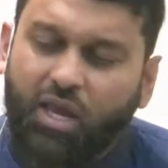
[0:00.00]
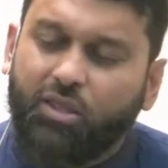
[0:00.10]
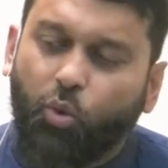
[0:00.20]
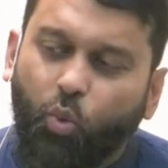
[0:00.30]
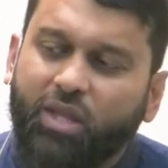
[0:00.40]

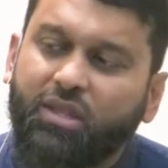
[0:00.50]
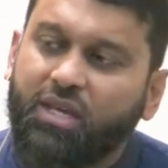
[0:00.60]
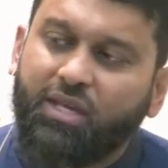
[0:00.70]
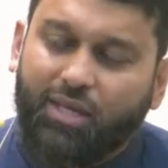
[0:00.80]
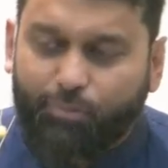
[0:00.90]
The one
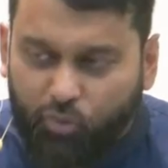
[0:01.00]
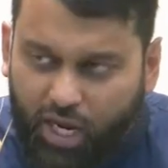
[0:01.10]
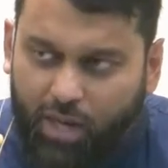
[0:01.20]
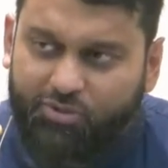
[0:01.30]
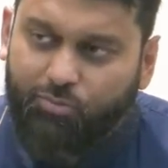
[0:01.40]
thing that
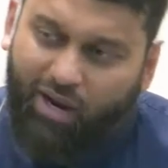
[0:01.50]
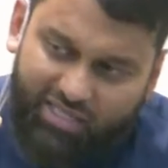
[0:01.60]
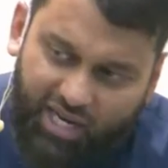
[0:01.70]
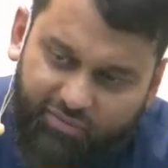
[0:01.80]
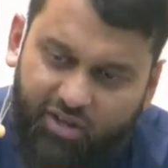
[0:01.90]
perhaps
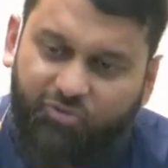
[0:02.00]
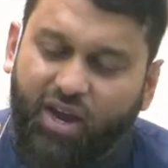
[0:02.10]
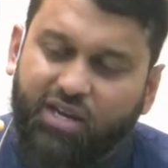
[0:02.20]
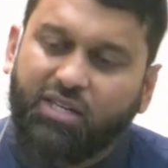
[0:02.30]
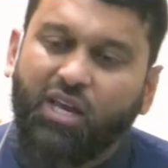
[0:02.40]
might have an
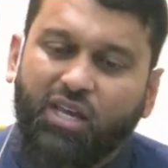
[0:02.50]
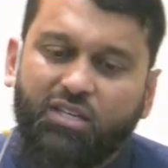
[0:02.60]
effect